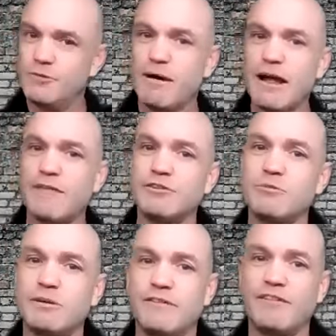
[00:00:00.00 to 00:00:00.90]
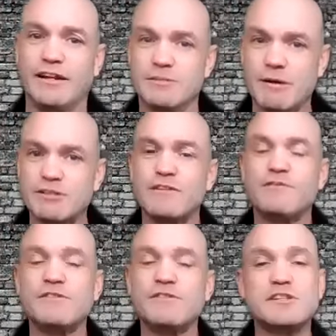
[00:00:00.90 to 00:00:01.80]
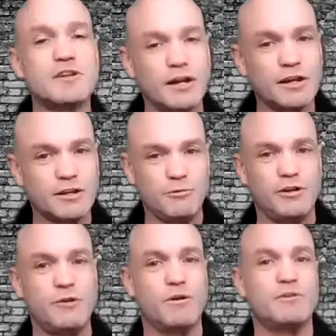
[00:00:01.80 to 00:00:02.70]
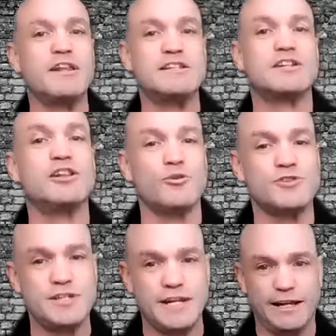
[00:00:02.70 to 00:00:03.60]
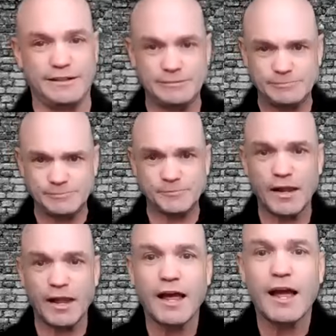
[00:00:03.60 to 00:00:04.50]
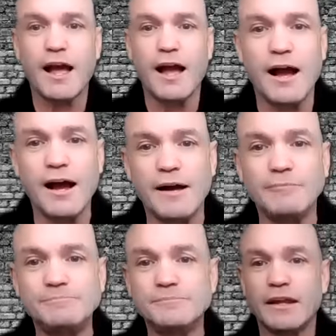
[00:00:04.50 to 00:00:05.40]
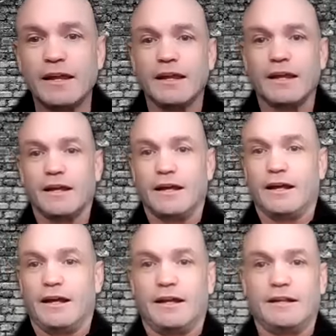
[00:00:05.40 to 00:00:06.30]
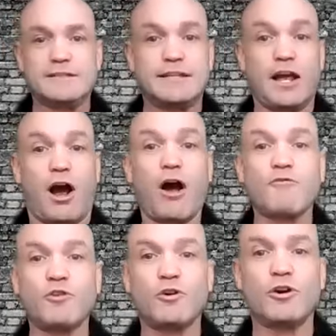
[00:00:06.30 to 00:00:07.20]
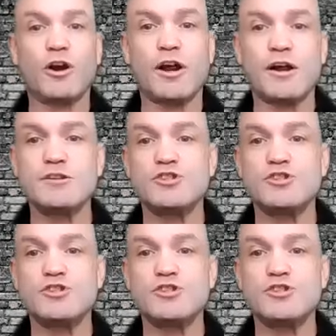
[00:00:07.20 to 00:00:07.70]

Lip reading: might have a little bit of in, especially if it's a community where it's close knit. But the offer